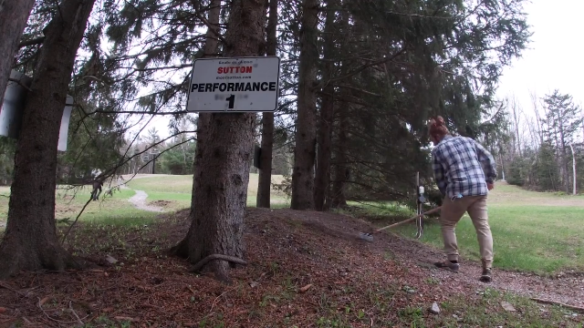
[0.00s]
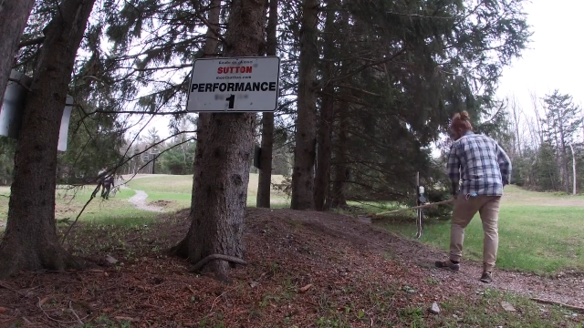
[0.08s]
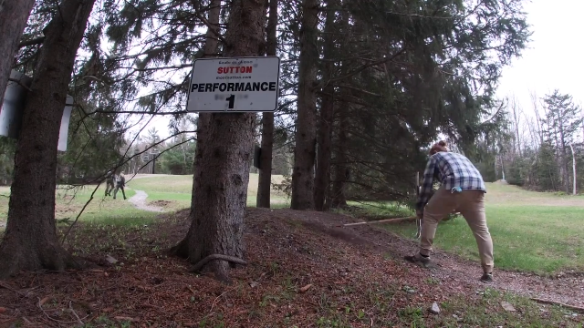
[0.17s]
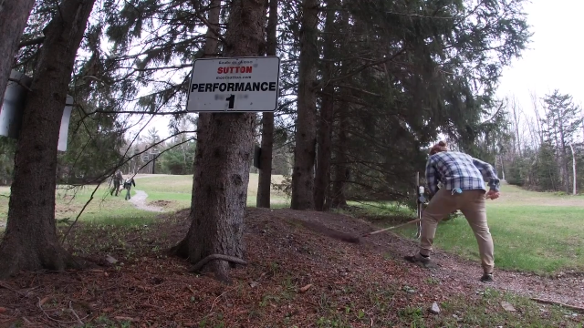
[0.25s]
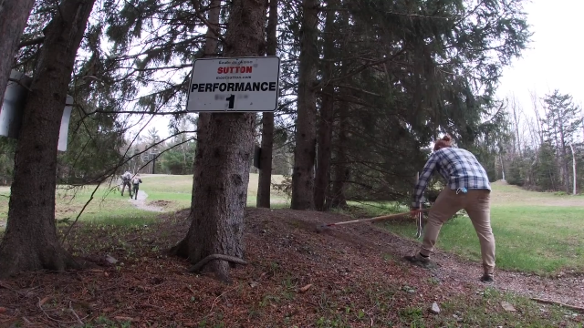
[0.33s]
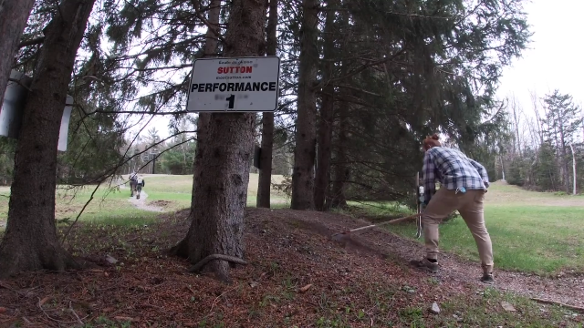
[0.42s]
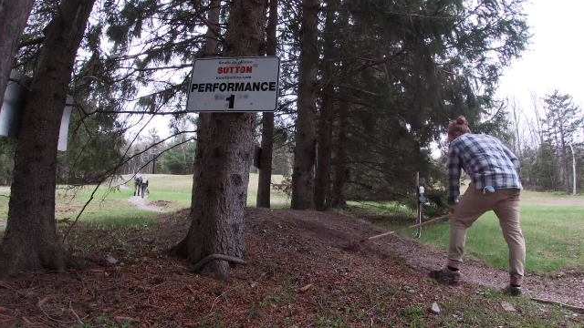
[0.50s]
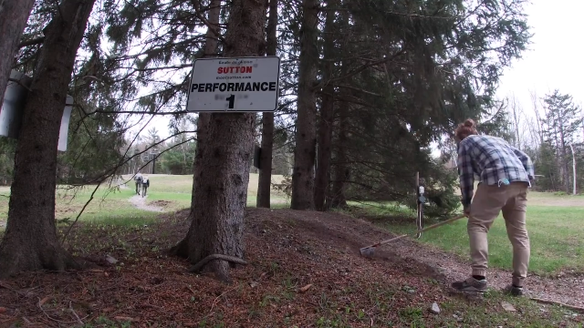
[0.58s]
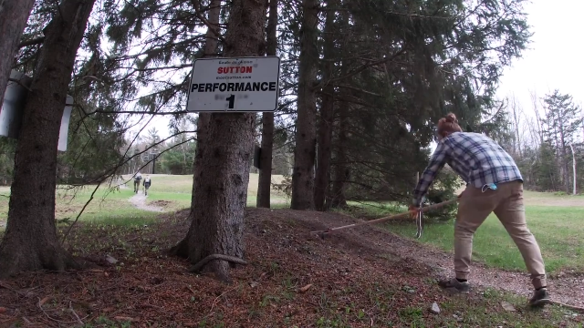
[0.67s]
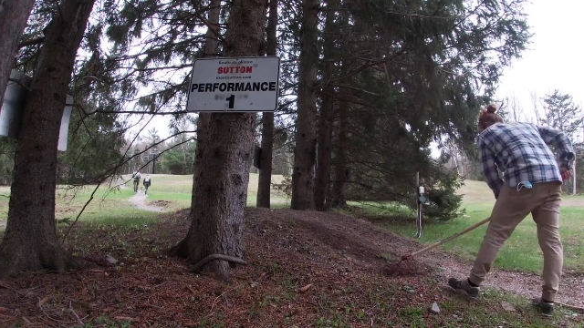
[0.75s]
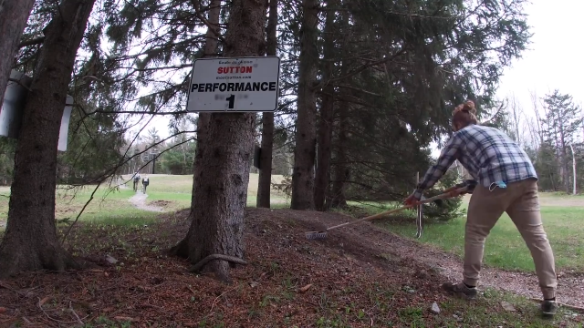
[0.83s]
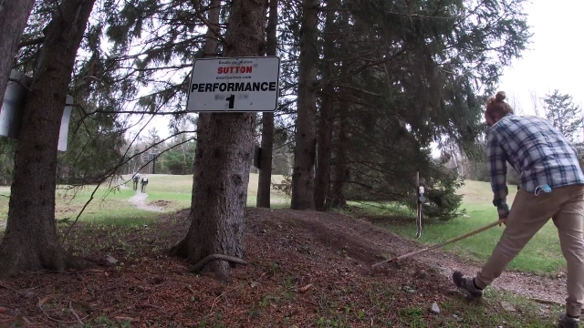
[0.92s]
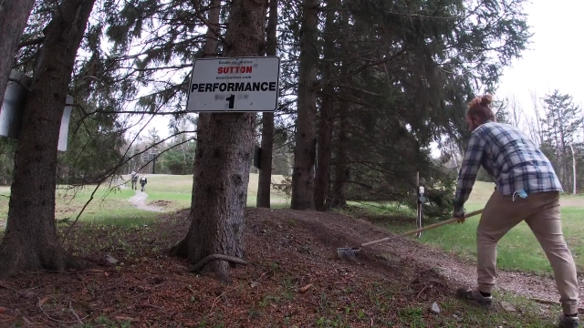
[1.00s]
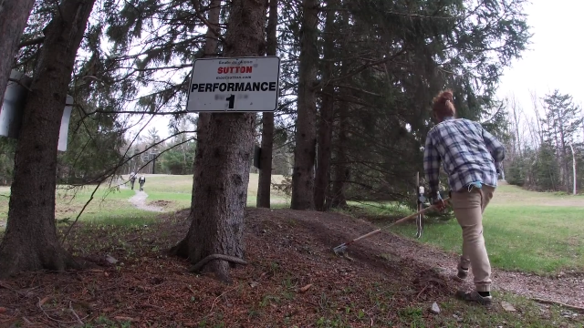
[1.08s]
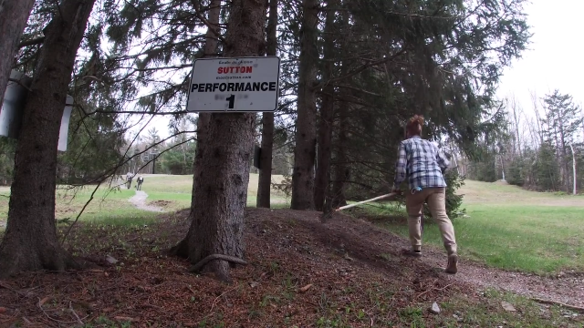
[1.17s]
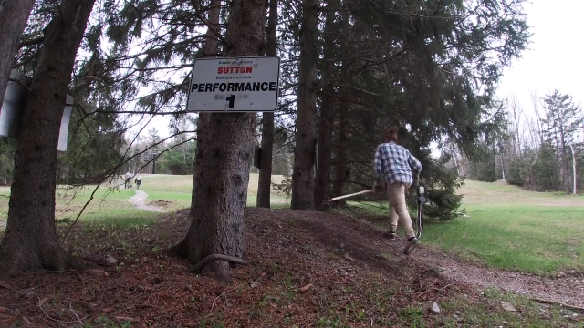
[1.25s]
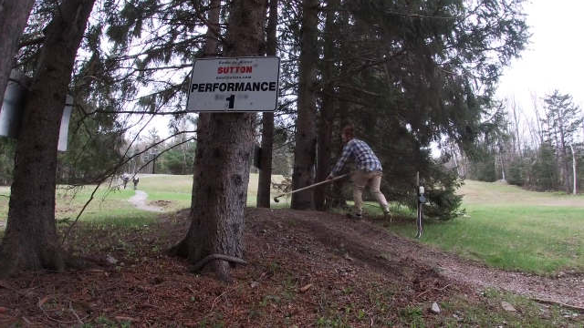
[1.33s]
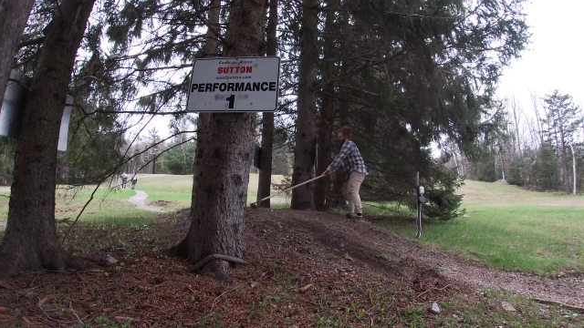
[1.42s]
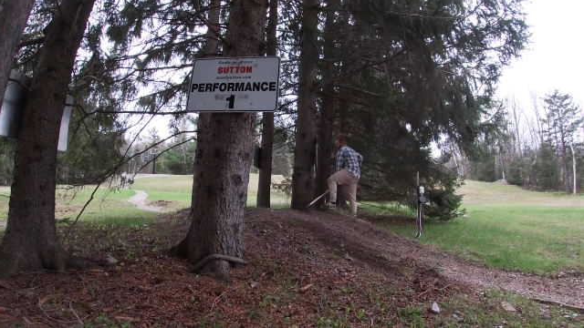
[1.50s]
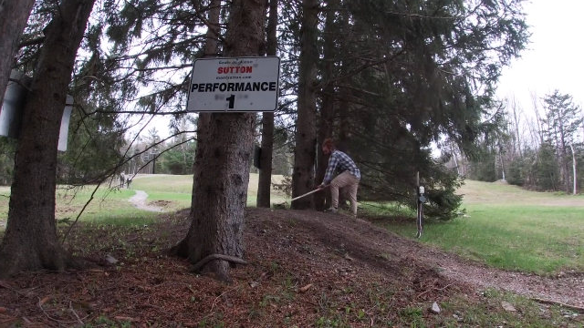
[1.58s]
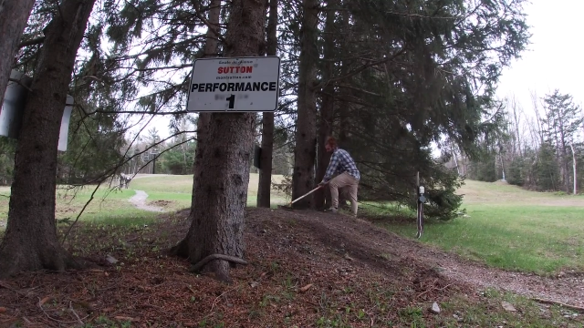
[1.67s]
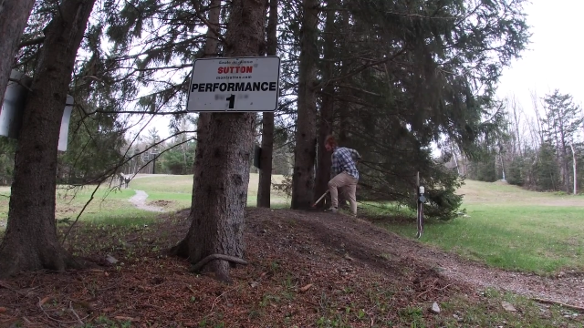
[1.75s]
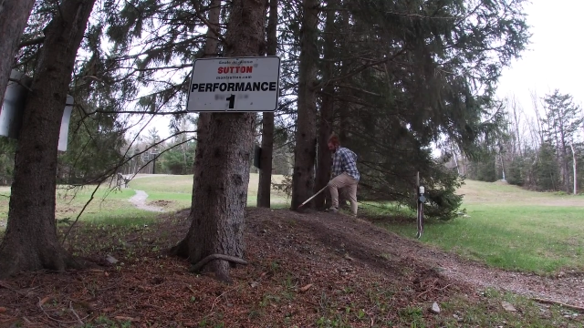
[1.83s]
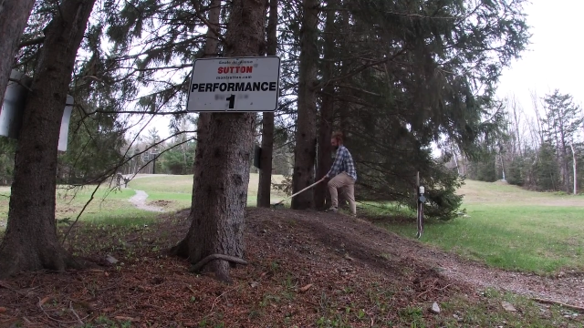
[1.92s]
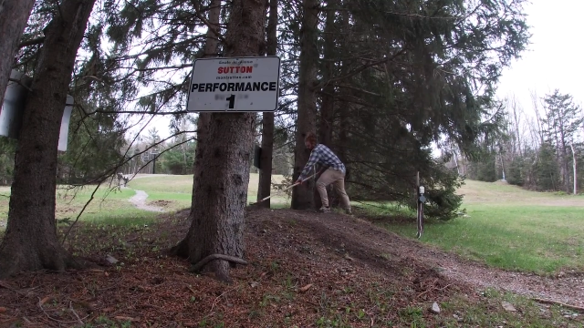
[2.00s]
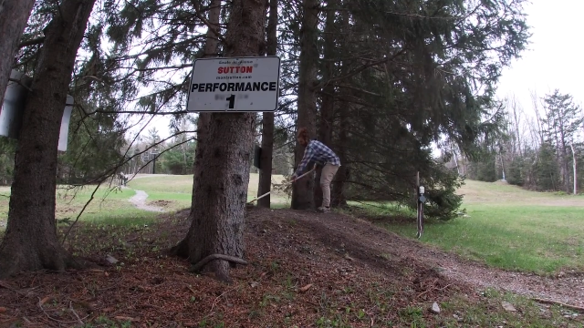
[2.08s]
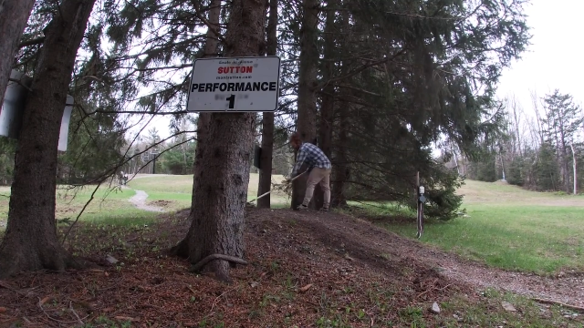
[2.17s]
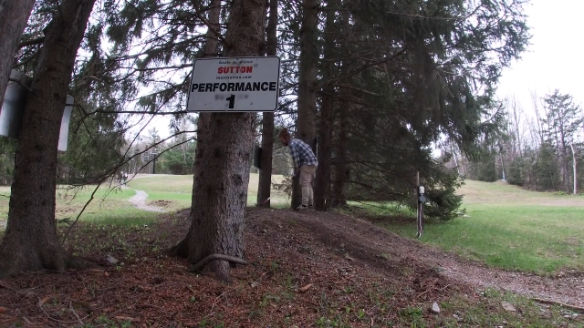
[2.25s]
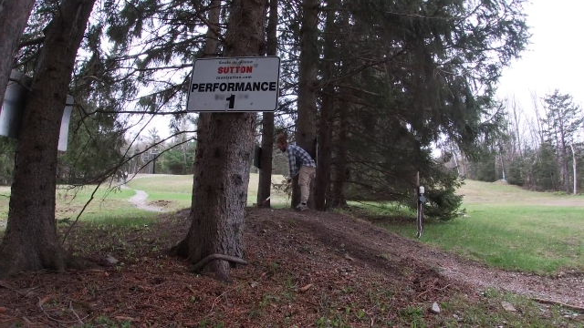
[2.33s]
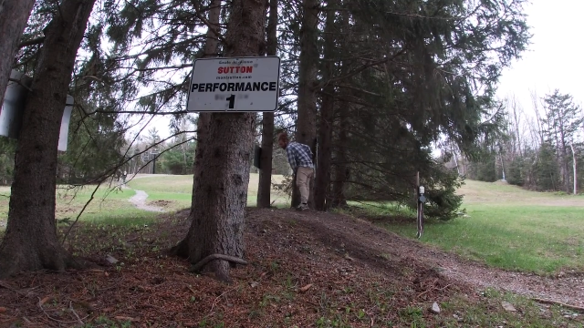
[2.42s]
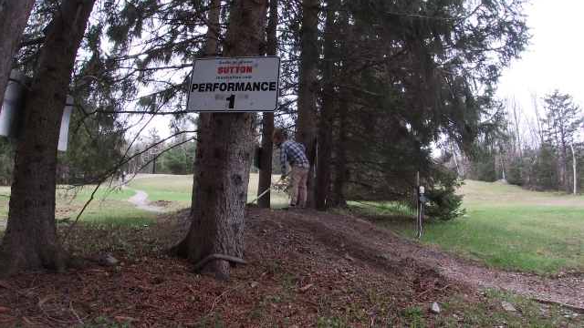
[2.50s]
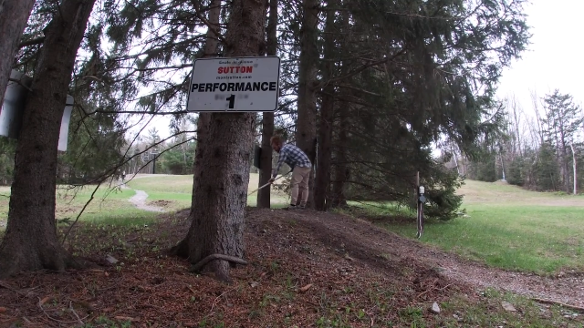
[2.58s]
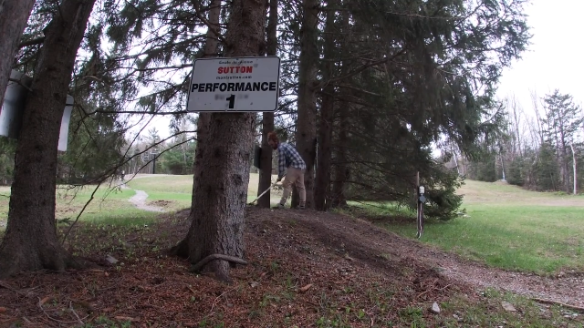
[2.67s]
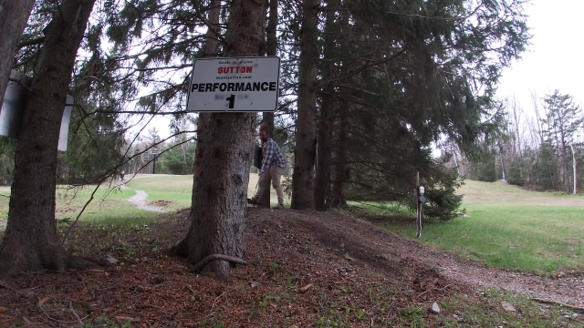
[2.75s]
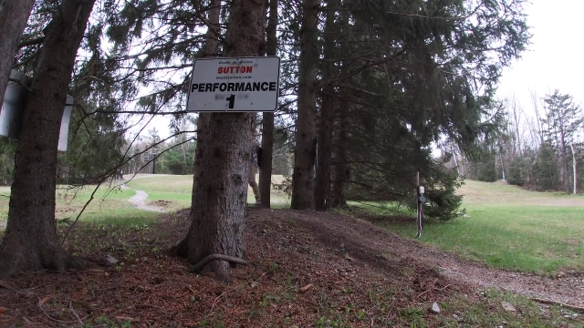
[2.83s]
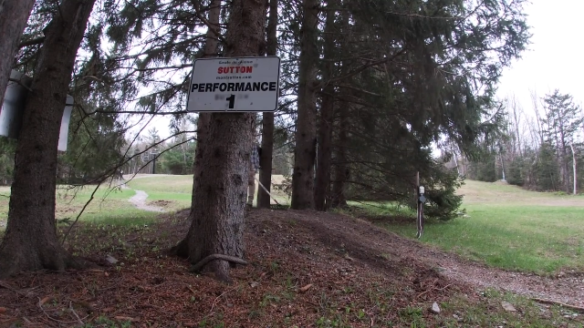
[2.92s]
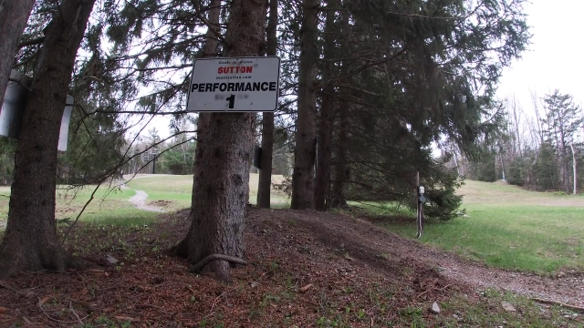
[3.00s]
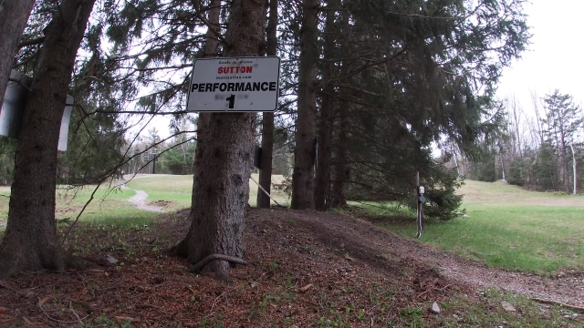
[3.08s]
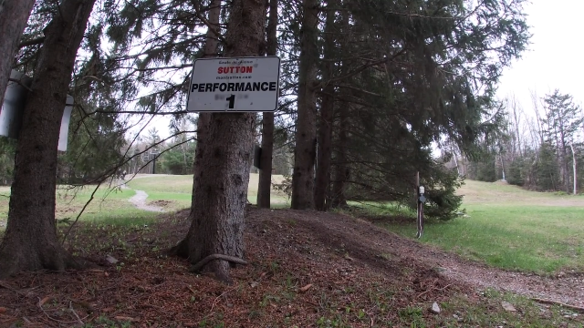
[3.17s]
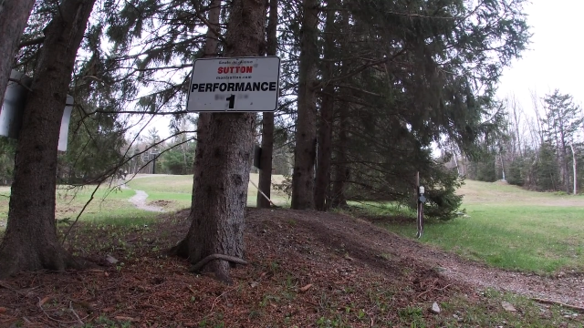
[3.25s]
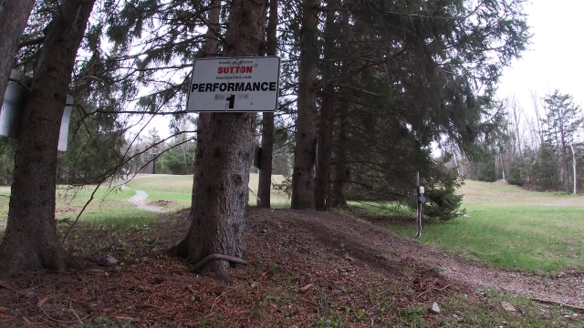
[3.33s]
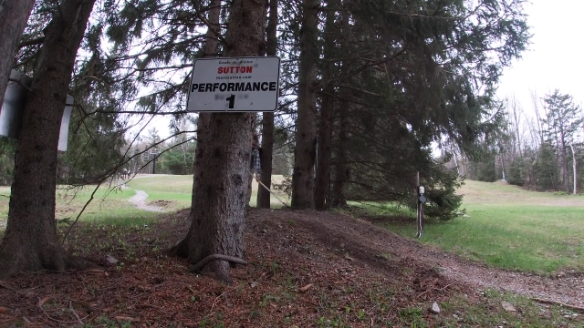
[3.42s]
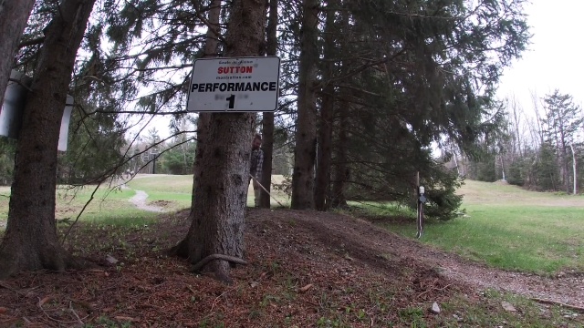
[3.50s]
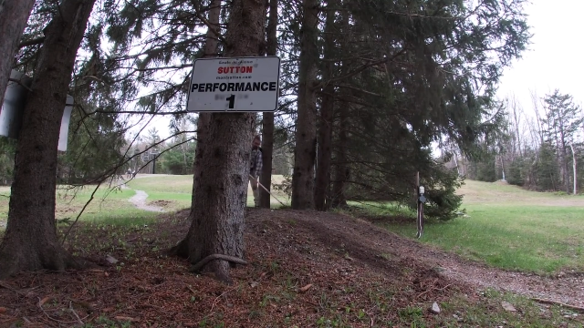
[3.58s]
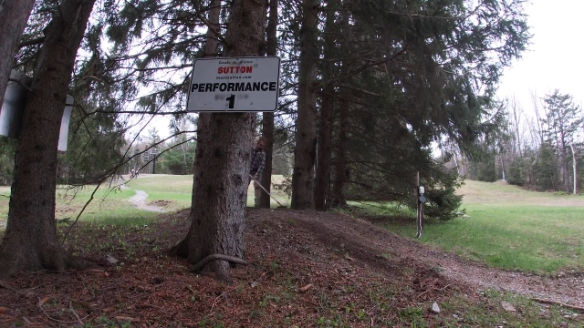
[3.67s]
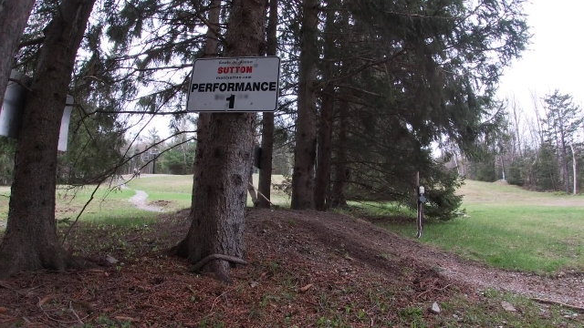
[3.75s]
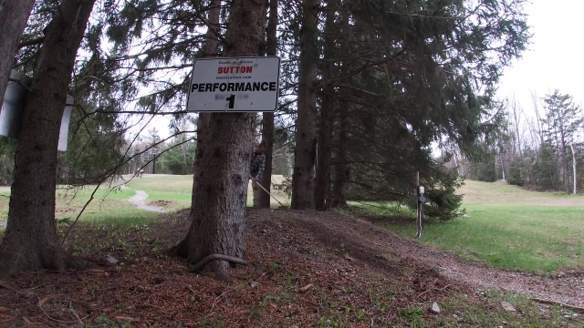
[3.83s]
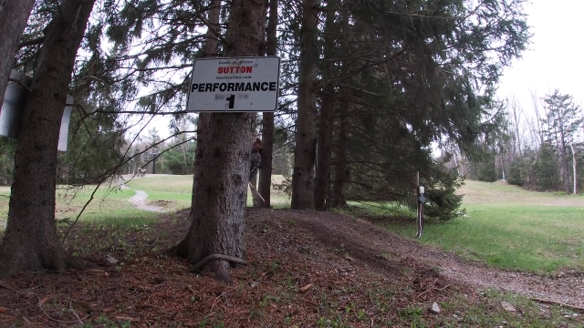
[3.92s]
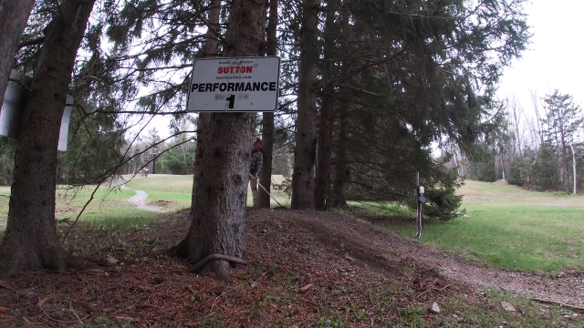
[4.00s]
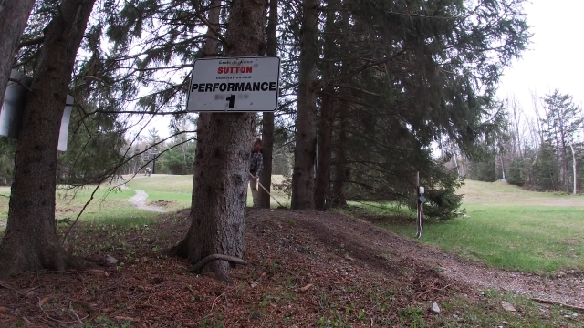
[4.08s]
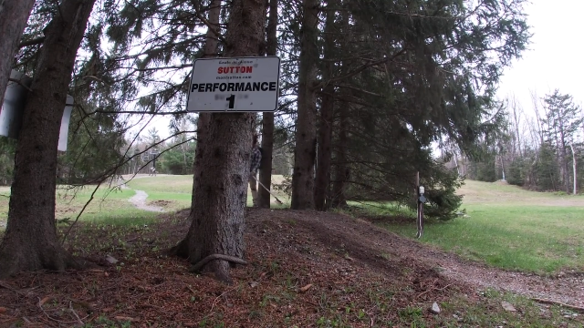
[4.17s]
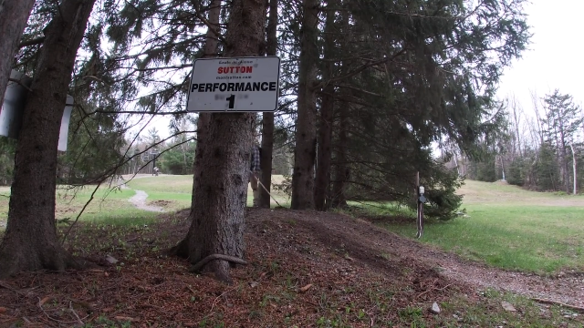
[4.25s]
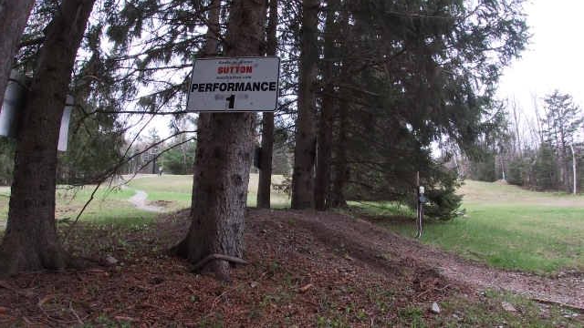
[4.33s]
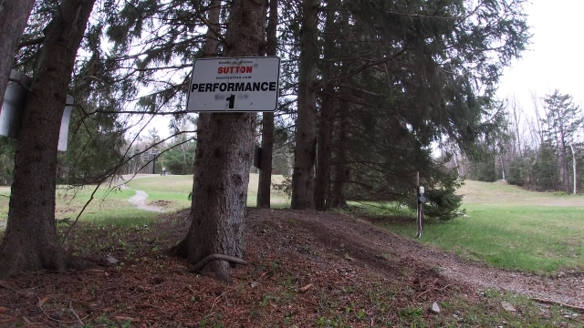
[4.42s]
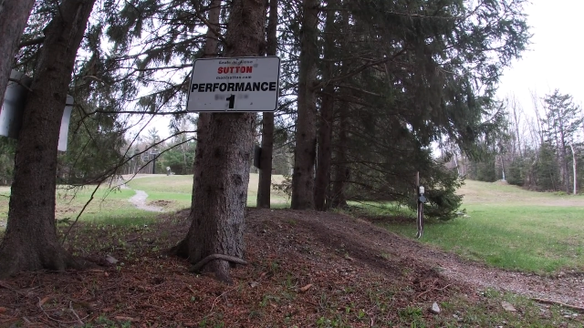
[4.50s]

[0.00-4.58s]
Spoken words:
Nobody's mouth can be seen.